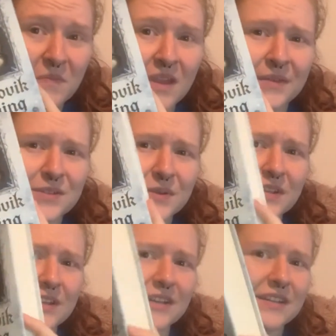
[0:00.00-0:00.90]
It's really
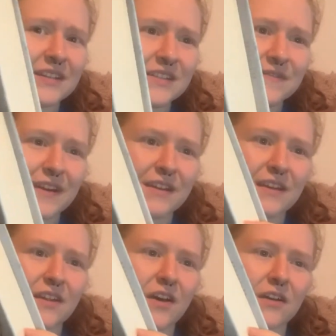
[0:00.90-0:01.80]
good. It's fairly
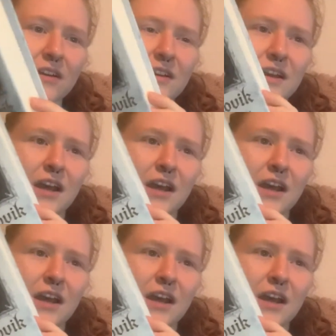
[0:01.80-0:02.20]
long.